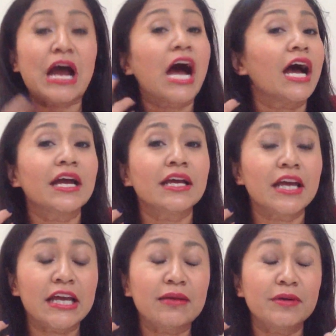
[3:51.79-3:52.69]
I
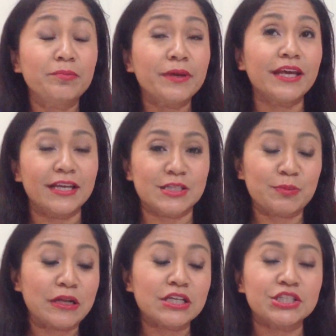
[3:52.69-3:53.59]
am a big
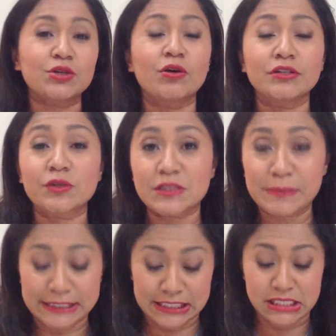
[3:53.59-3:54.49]
splurger on
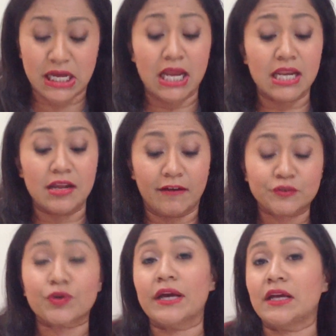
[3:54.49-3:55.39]
cosmetics. I love
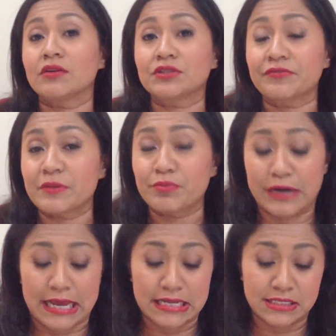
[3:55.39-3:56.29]
trying out different
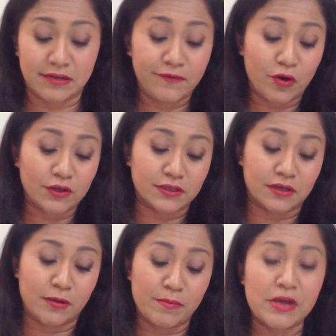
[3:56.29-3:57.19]
brands. And of course,
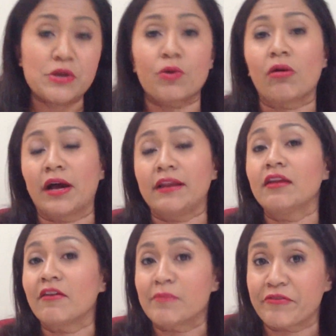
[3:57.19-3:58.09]
you know, I
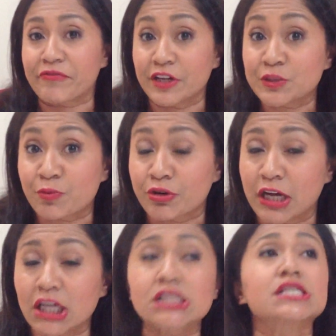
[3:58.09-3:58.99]
love my French
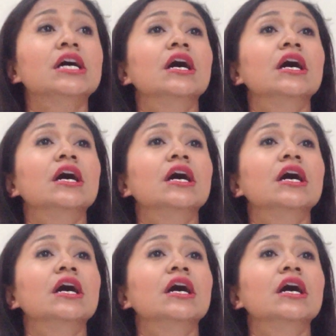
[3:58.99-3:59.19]
products.